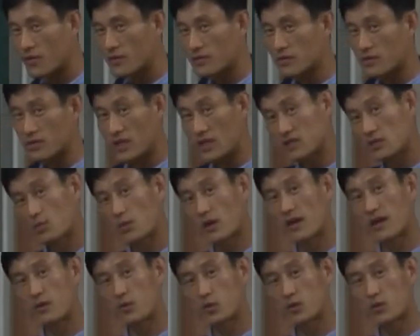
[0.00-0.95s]
So that's
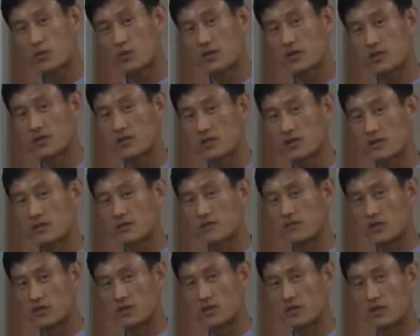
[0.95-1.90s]
why autocorrelation
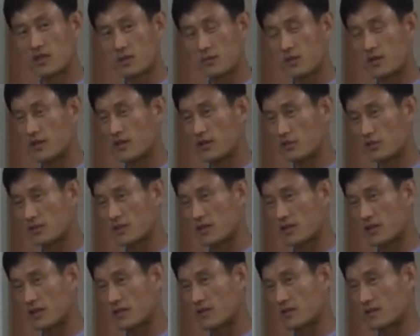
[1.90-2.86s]
function typically looks
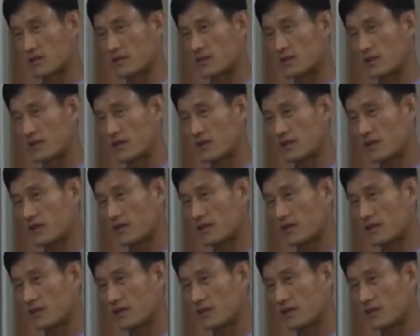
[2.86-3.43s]
like this, right?